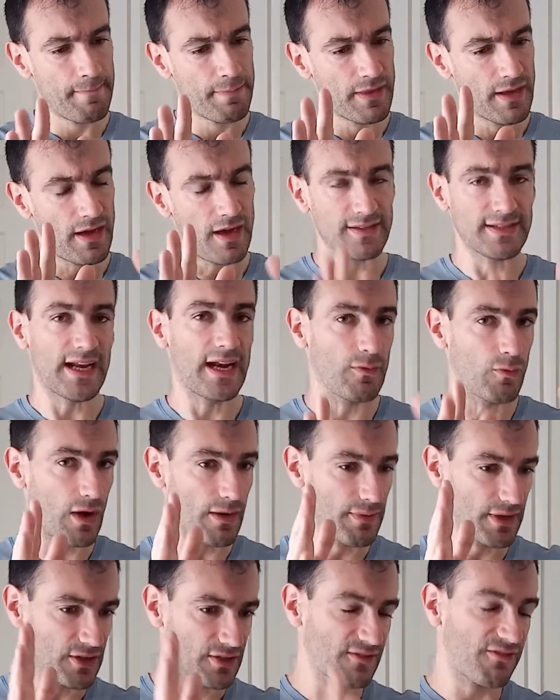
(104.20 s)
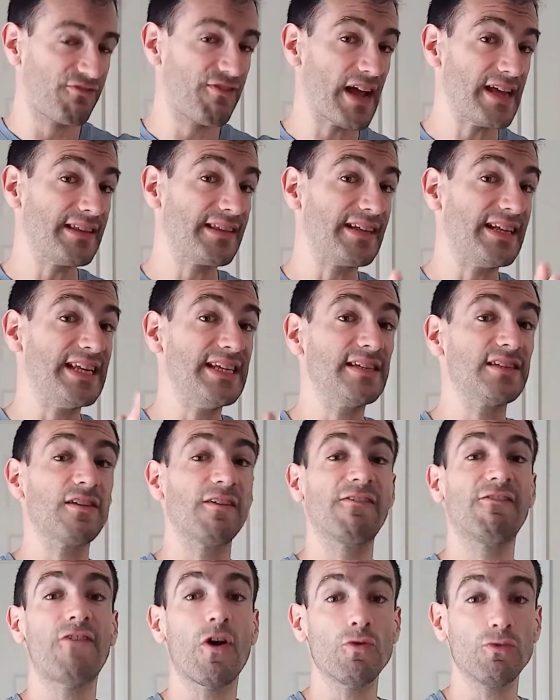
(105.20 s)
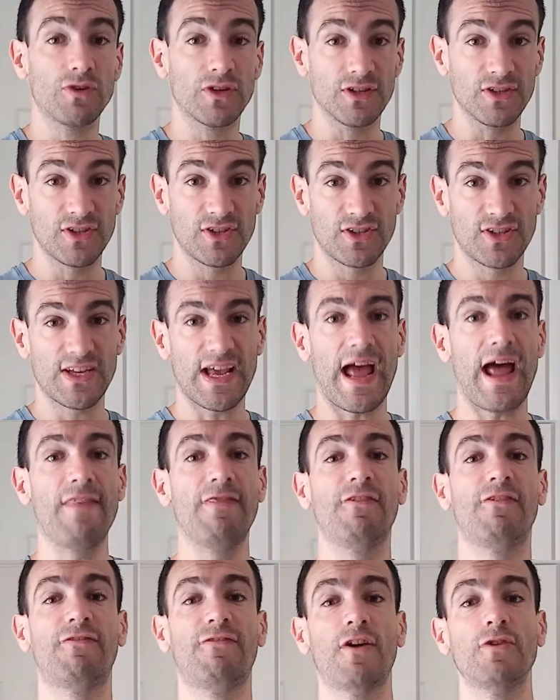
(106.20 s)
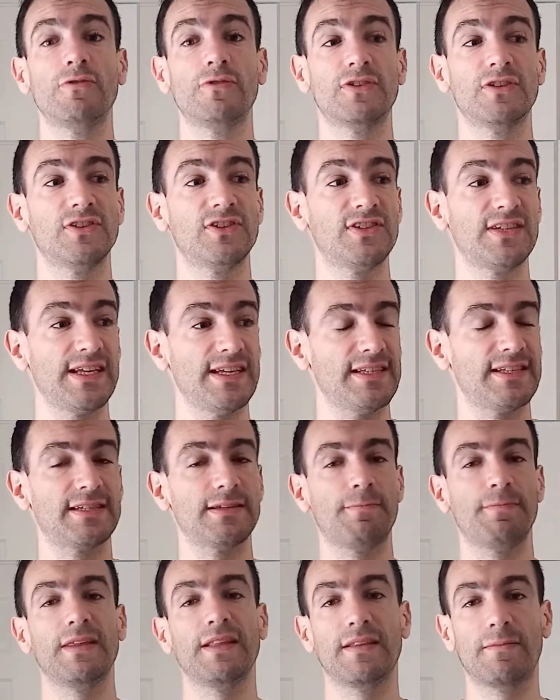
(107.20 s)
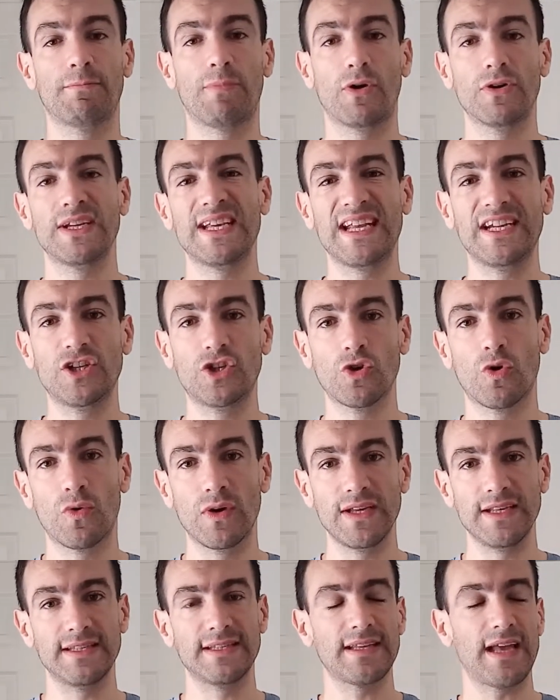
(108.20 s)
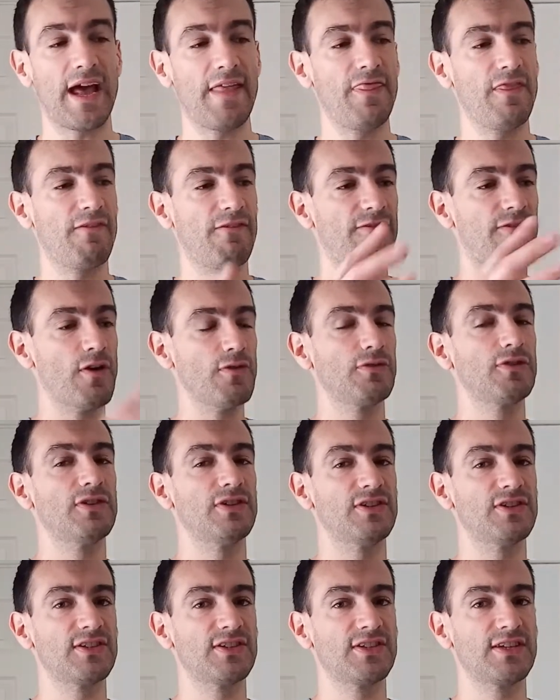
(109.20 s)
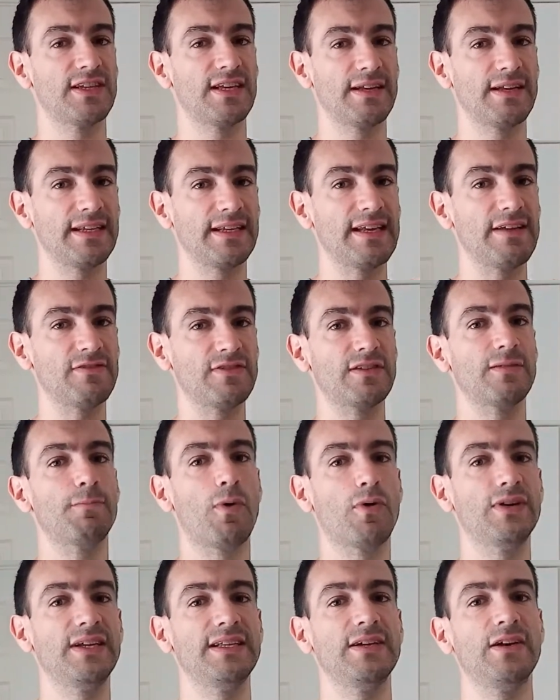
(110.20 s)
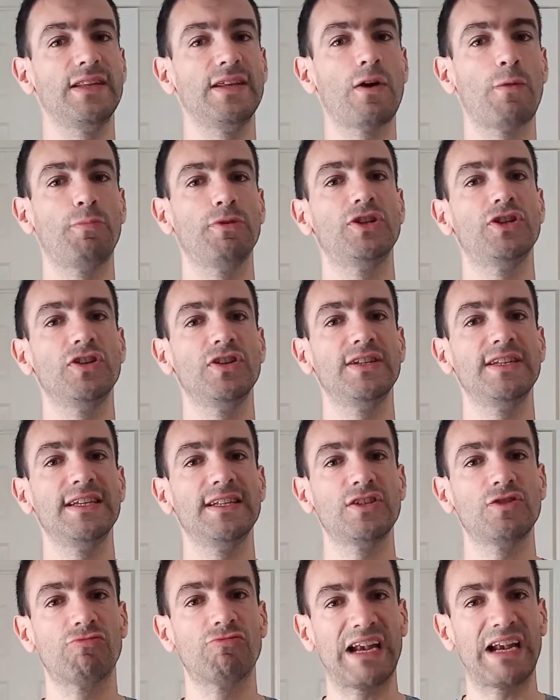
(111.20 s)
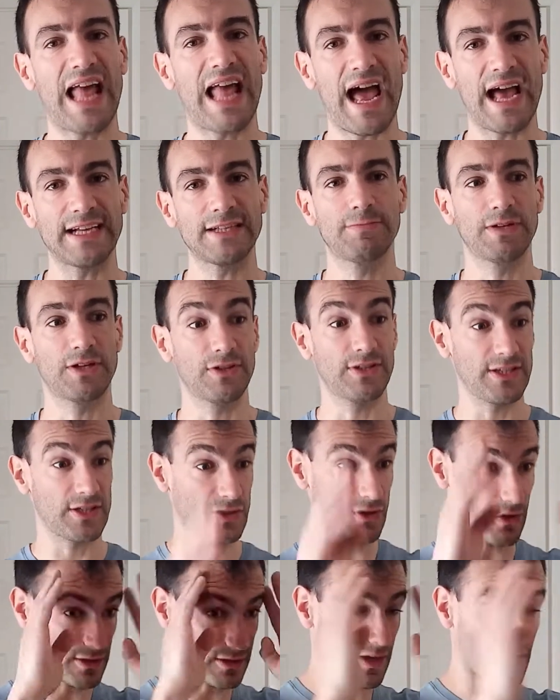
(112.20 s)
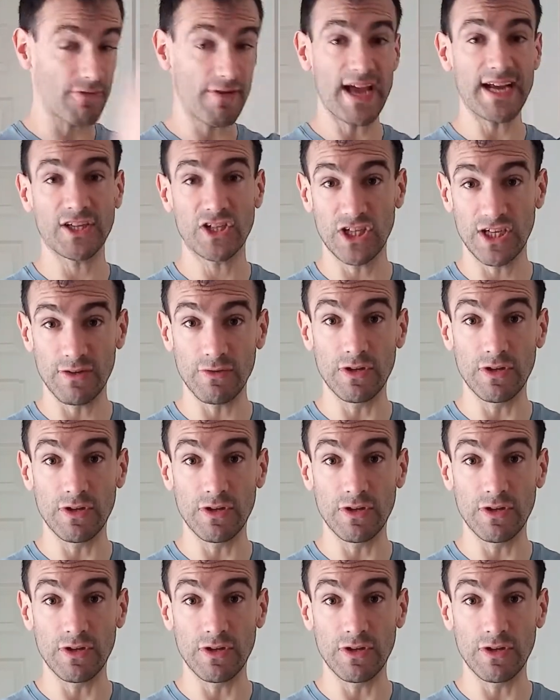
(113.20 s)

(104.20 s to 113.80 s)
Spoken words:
I'll tell you why, because faith leads to focus, and focus is something the body enjoys, and the focus gives the body the opportunity to relax because it's got a direction it